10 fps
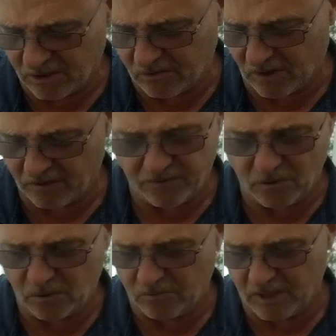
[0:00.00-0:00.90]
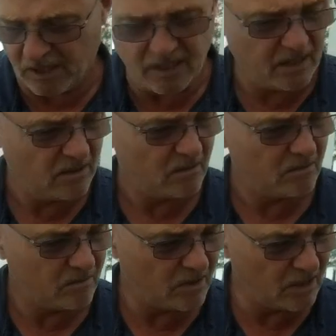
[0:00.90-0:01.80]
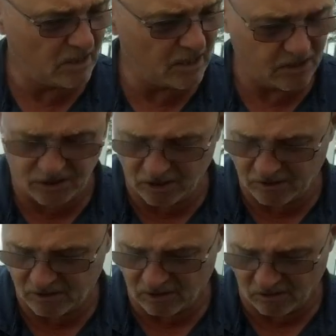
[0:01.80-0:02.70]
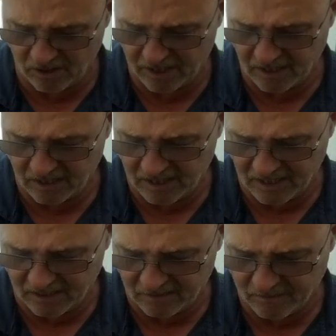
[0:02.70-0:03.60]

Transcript: straightforward, really. Yeah, these just slide in and out